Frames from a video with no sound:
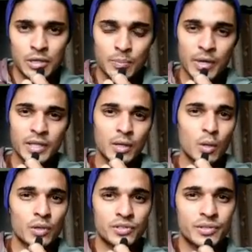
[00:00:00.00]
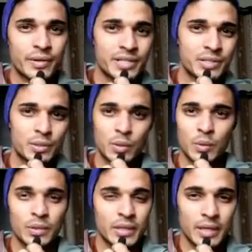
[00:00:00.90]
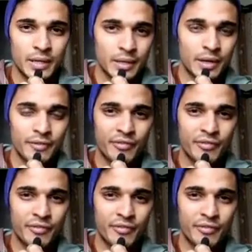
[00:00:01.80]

by the God's grace, you know, her